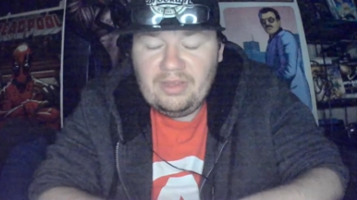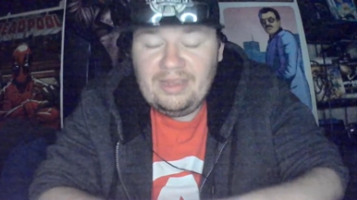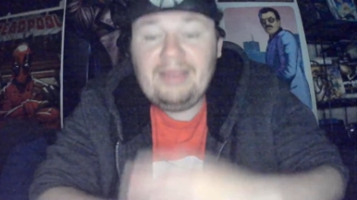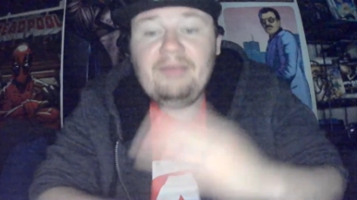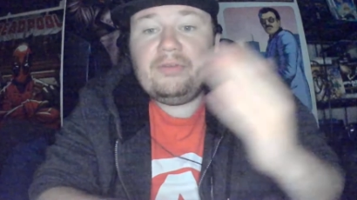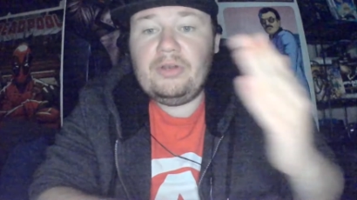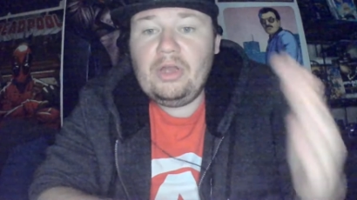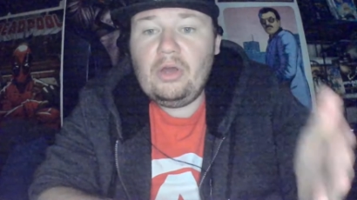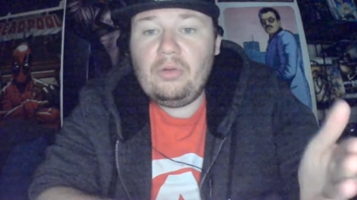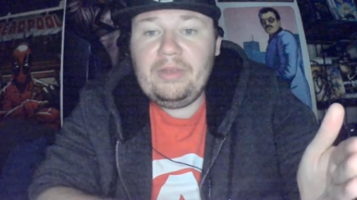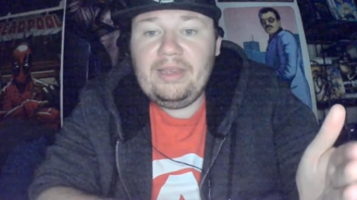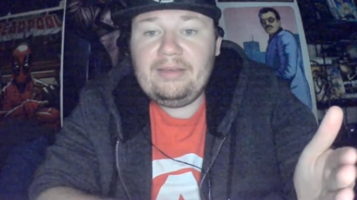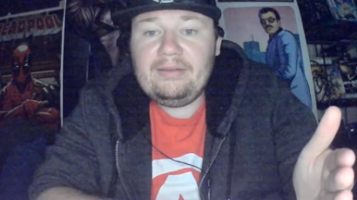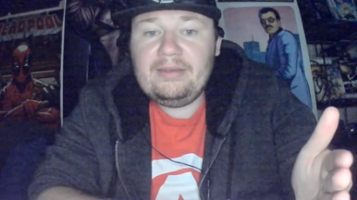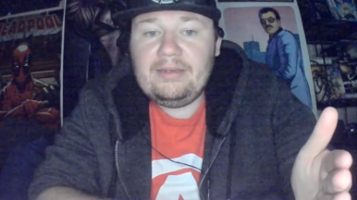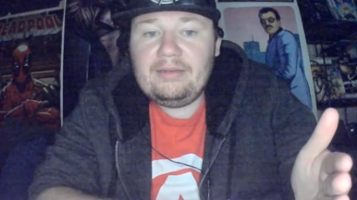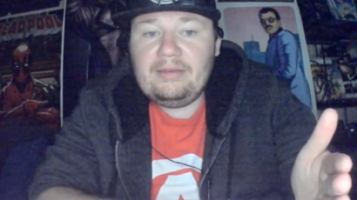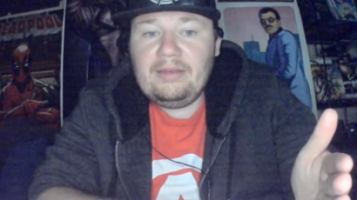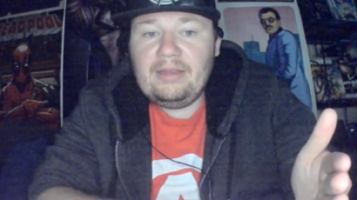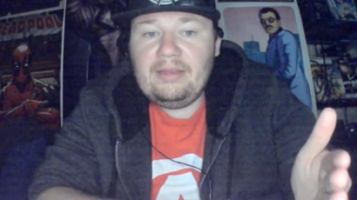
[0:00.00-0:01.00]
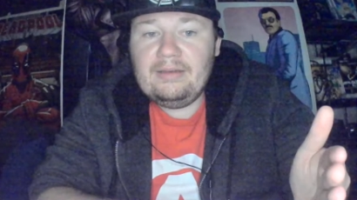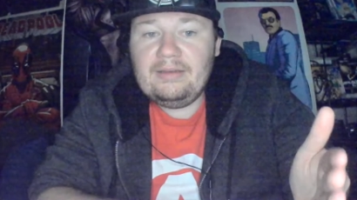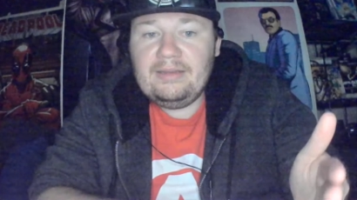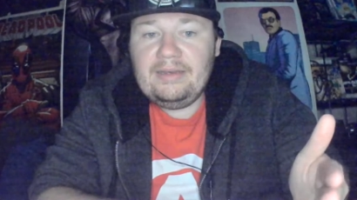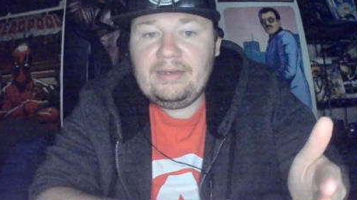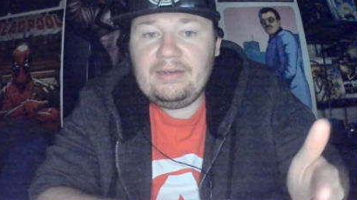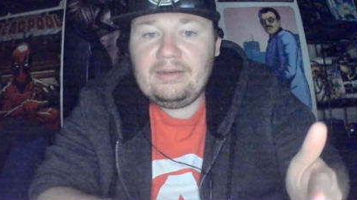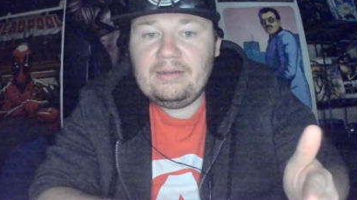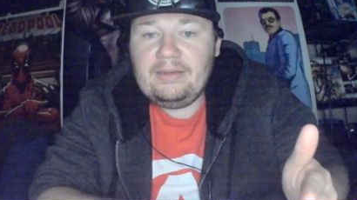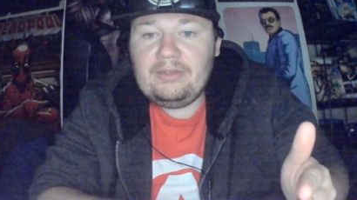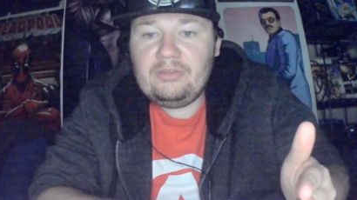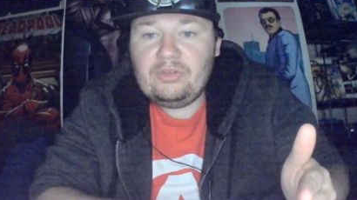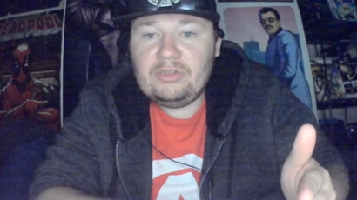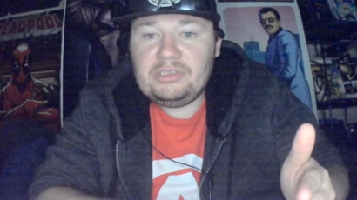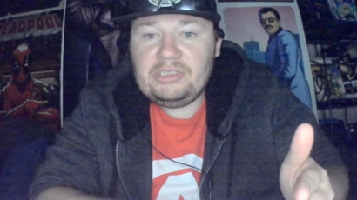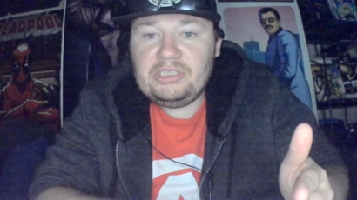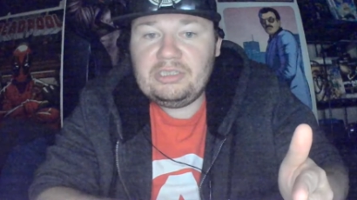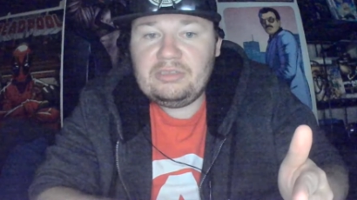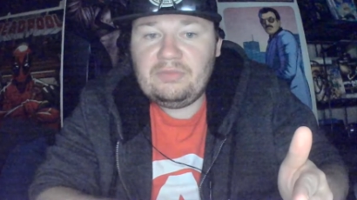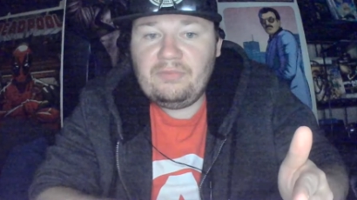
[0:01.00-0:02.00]
even though he did illegally
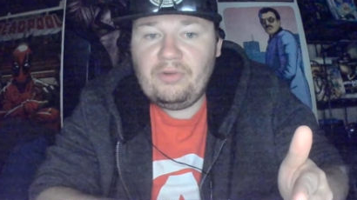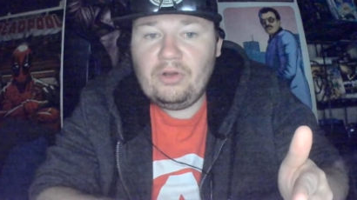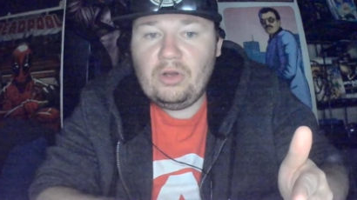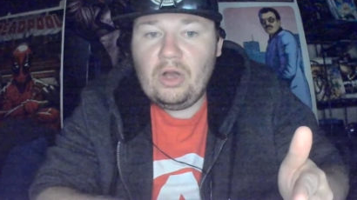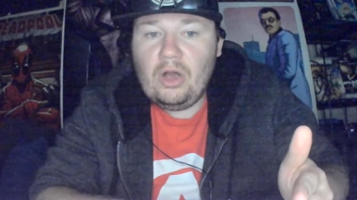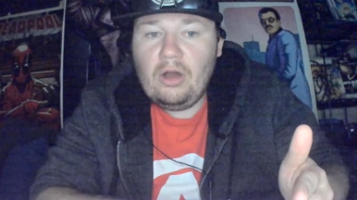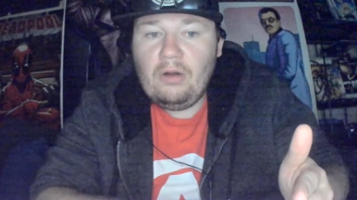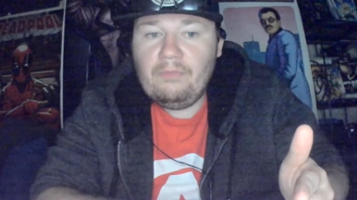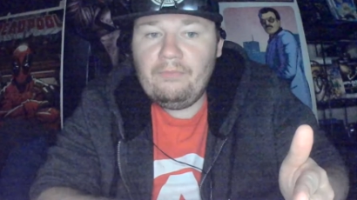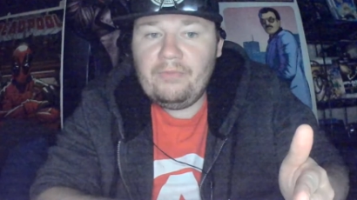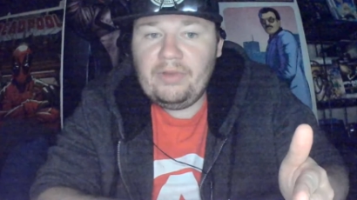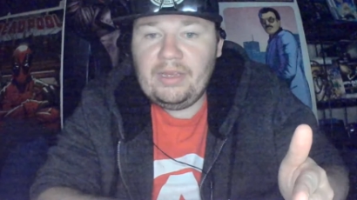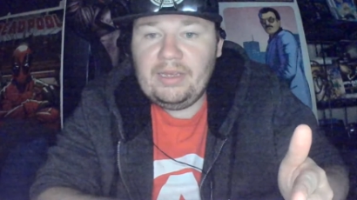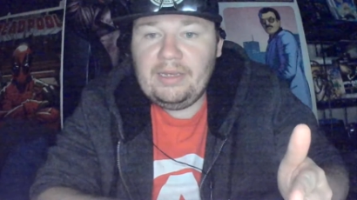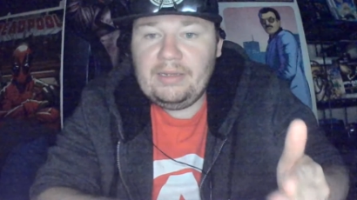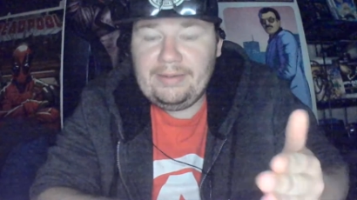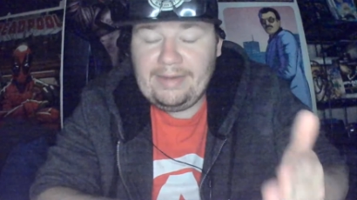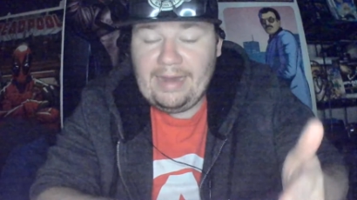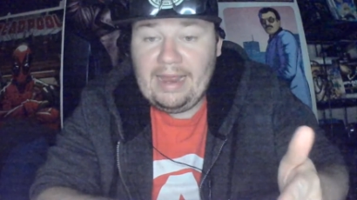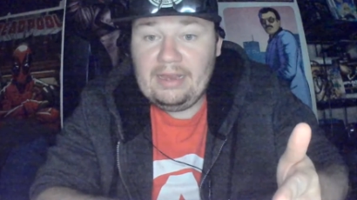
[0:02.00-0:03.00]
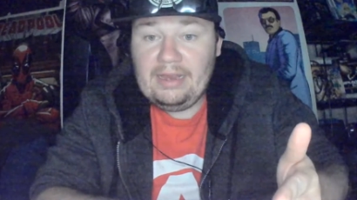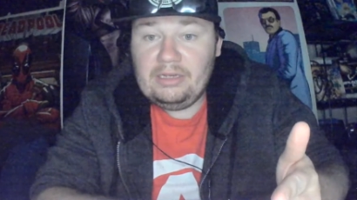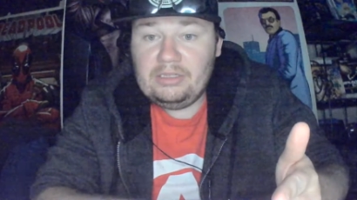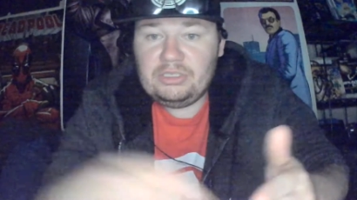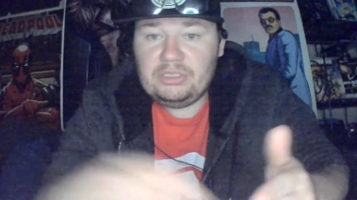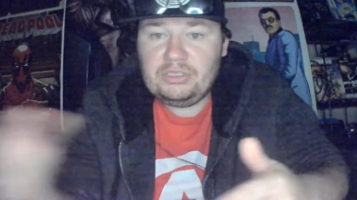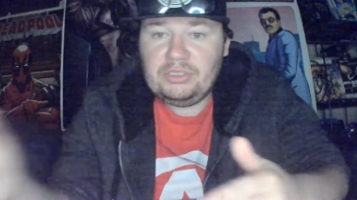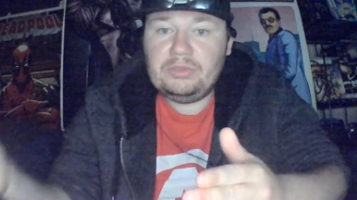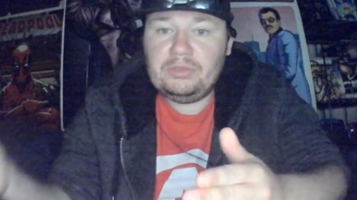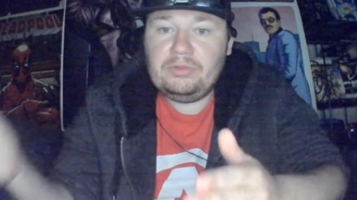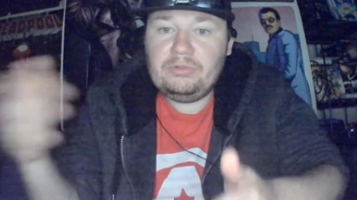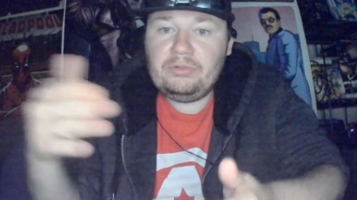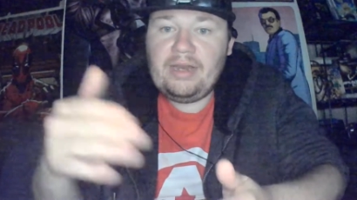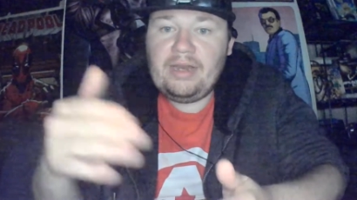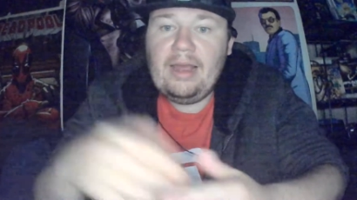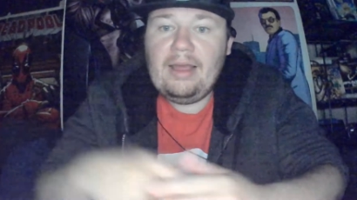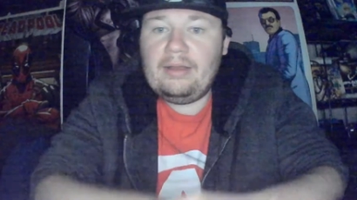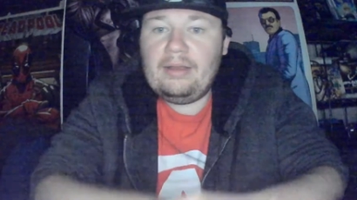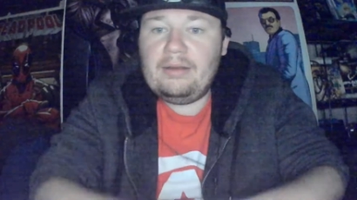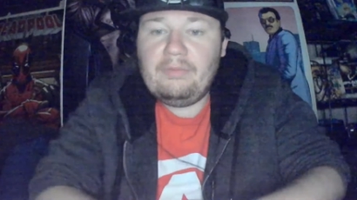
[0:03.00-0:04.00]
touch his foot on the cage to
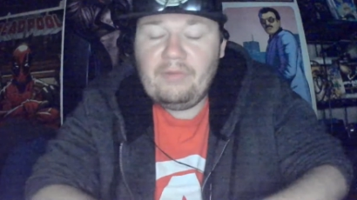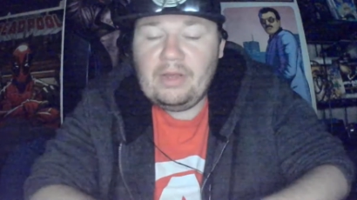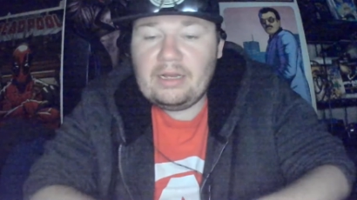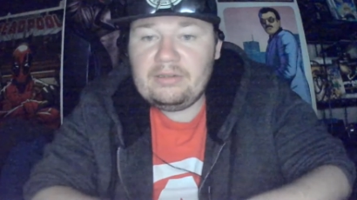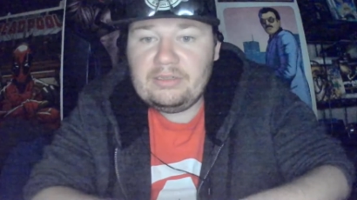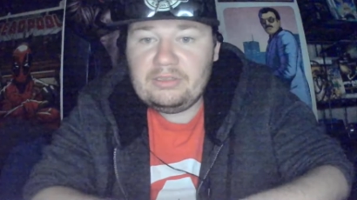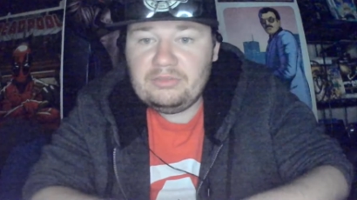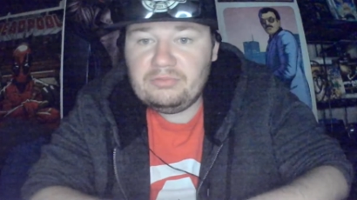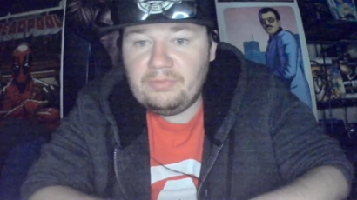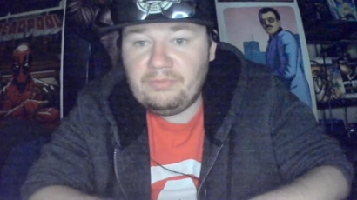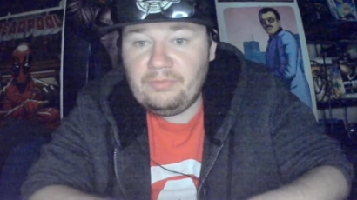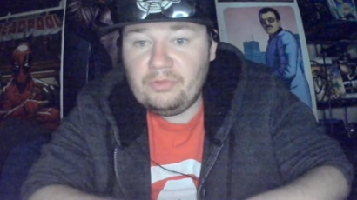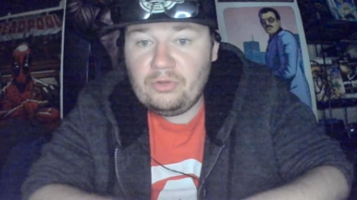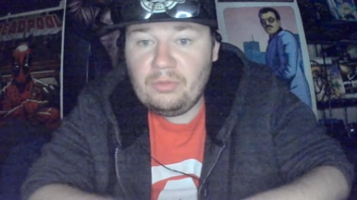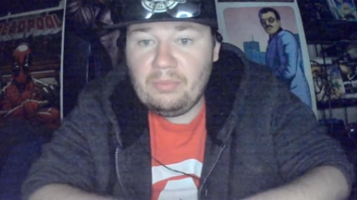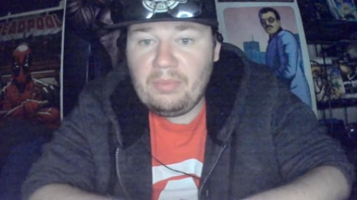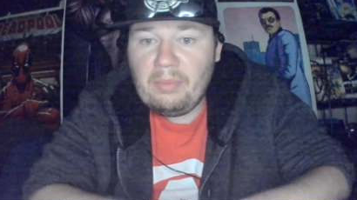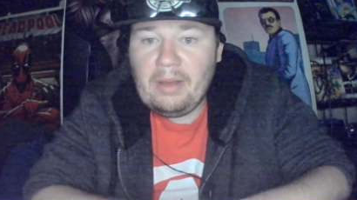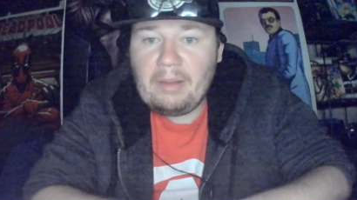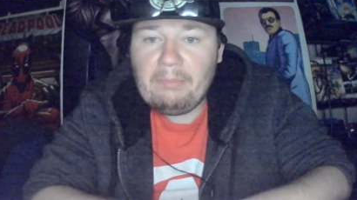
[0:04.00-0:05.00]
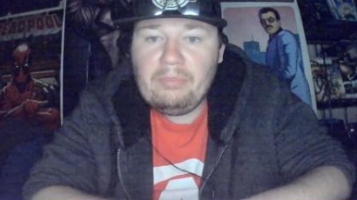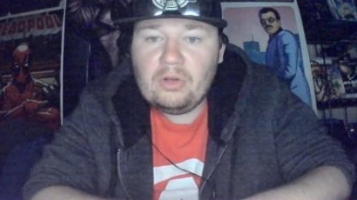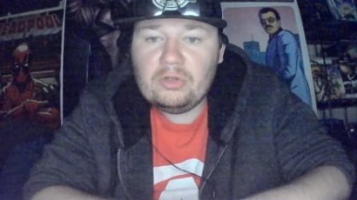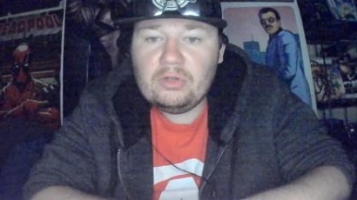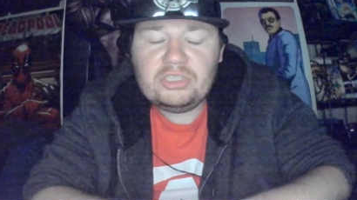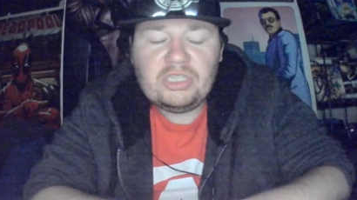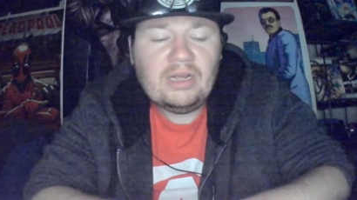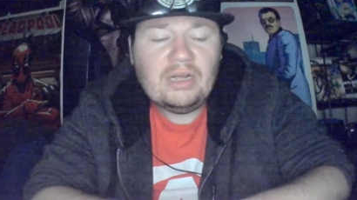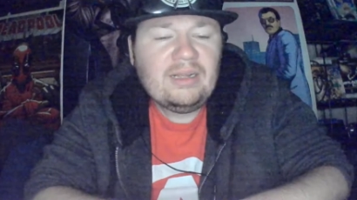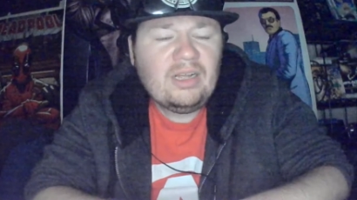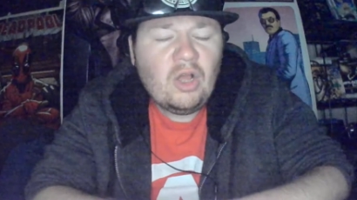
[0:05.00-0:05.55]
get an advantage with the Superman punch,